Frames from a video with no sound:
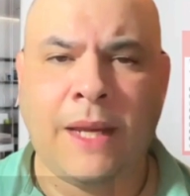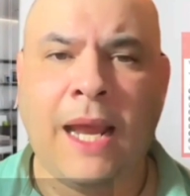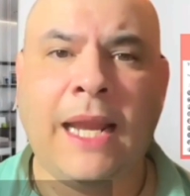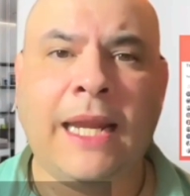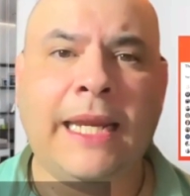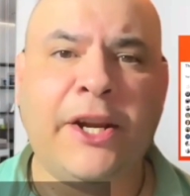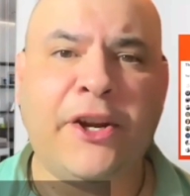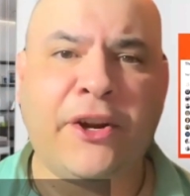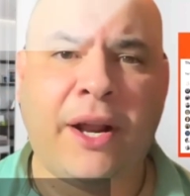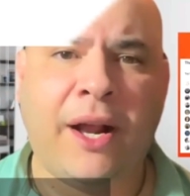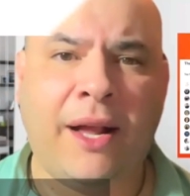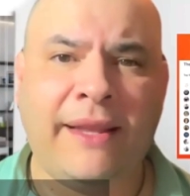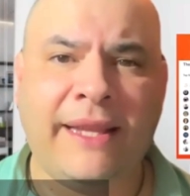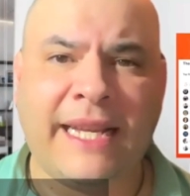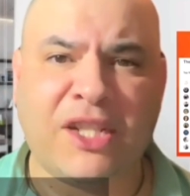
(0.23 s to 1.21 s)
Dear
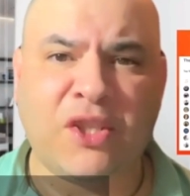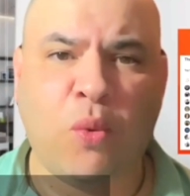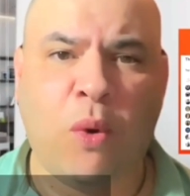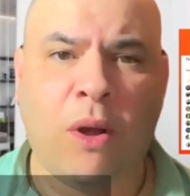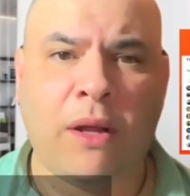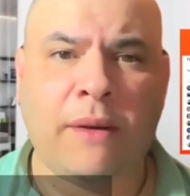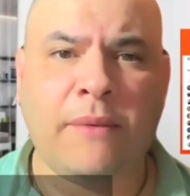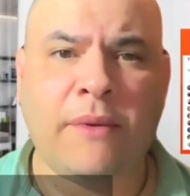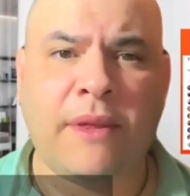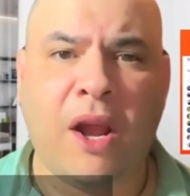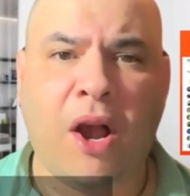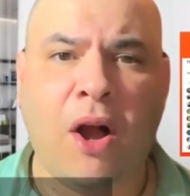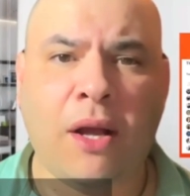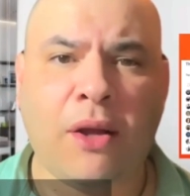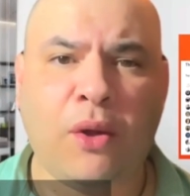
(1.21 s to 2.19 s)
colleagues, welcome to
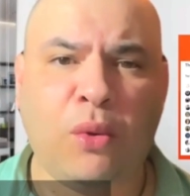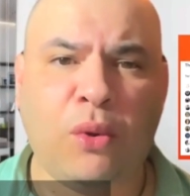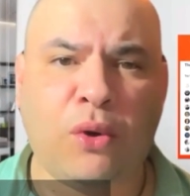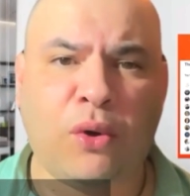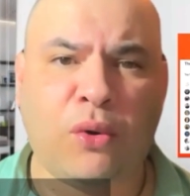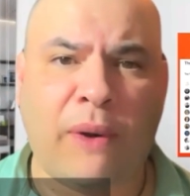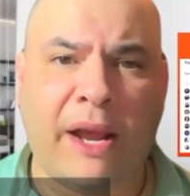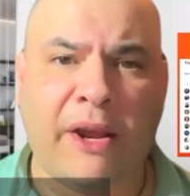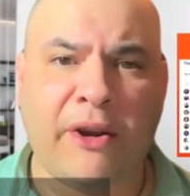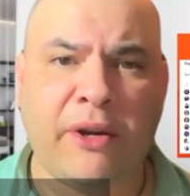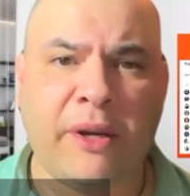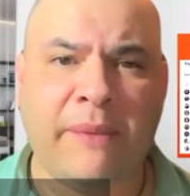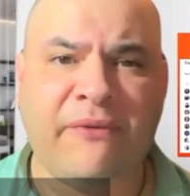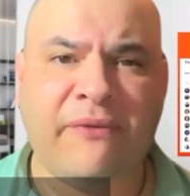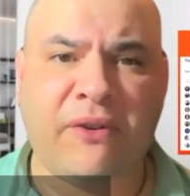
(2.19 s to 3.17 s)
the OncoAlert
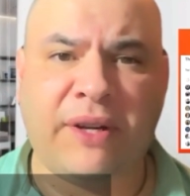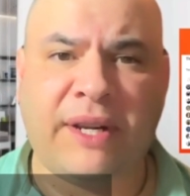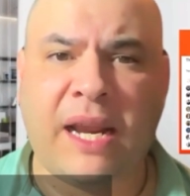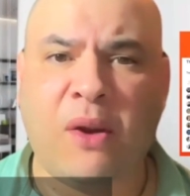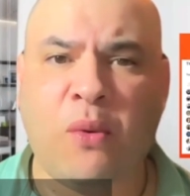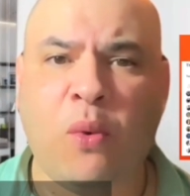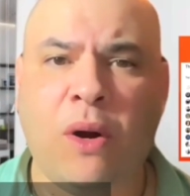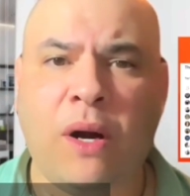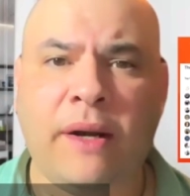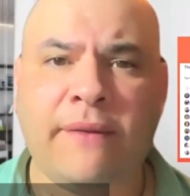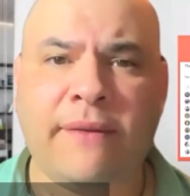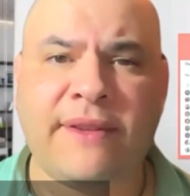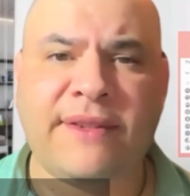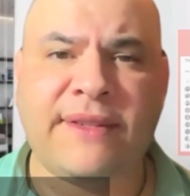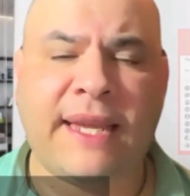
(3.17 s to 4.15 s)
Roundup for day one
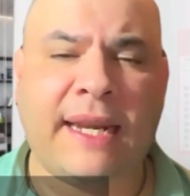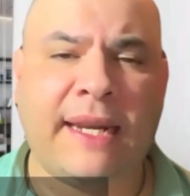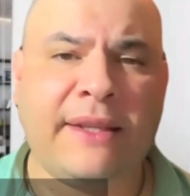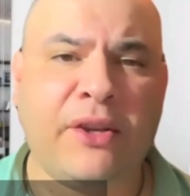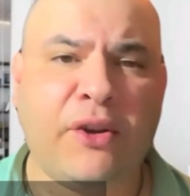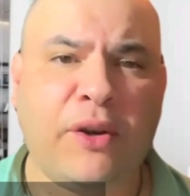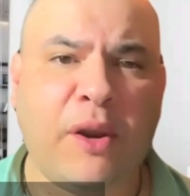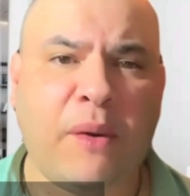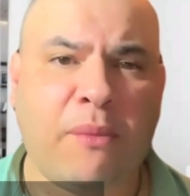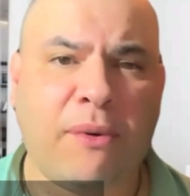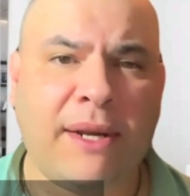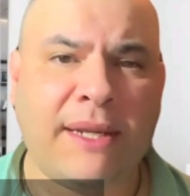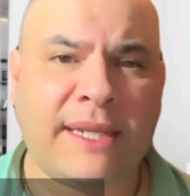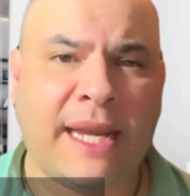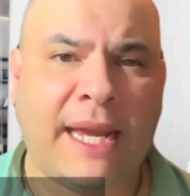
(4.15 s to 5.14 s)
of the San Antonio
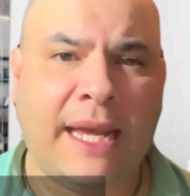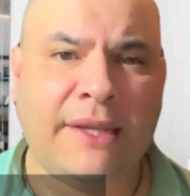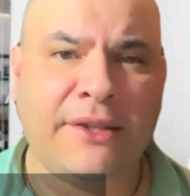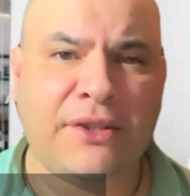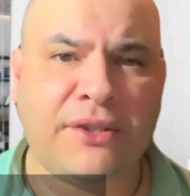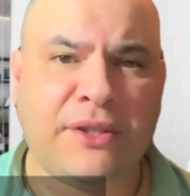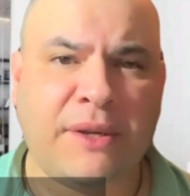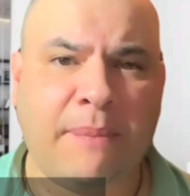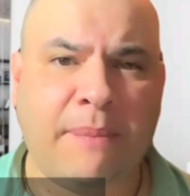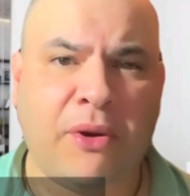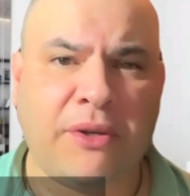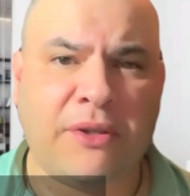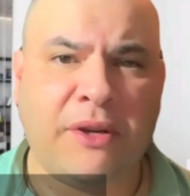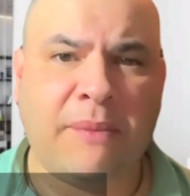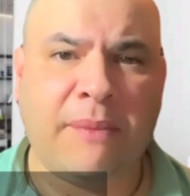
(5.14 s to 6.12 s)
Breast Cancer
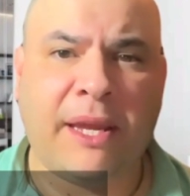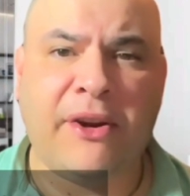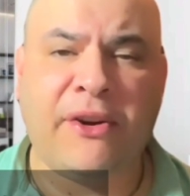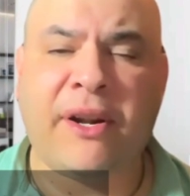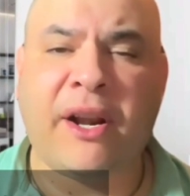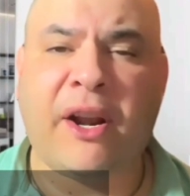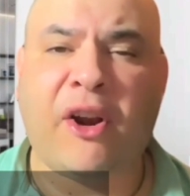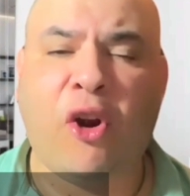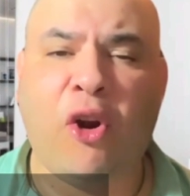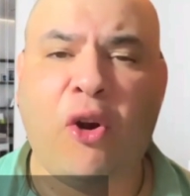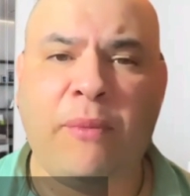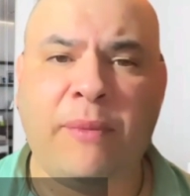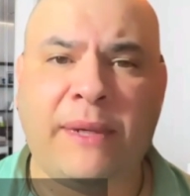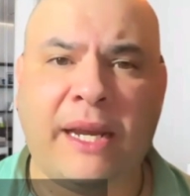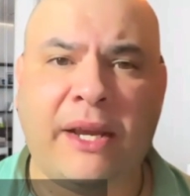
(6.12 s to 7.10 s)
Symposium here in our
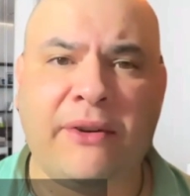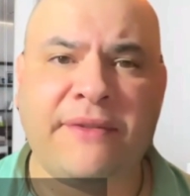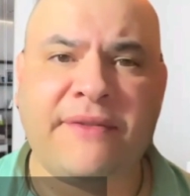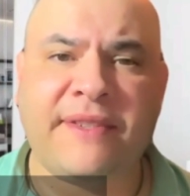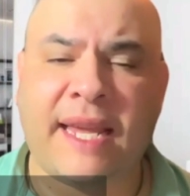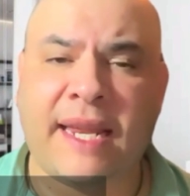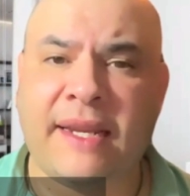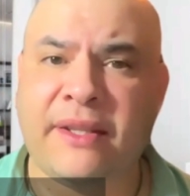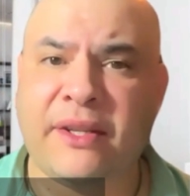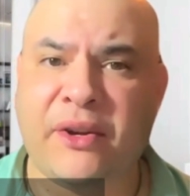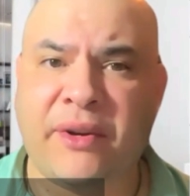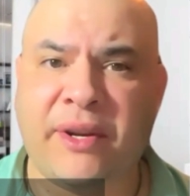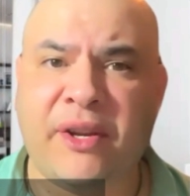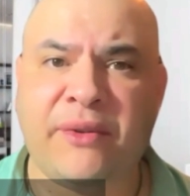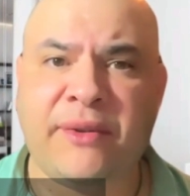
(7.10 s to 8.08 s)
hometown, San
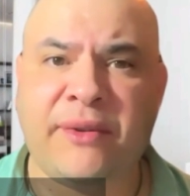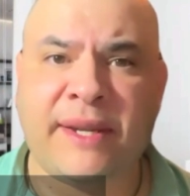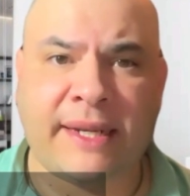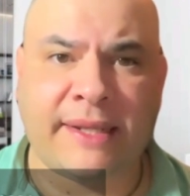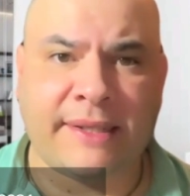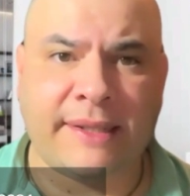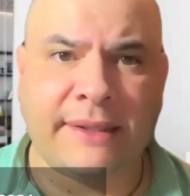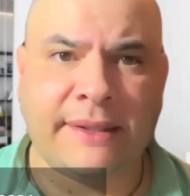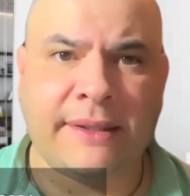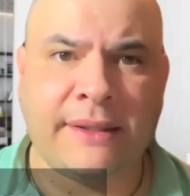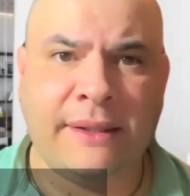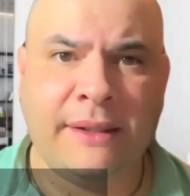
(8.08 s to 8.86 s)
Antonio, Texas.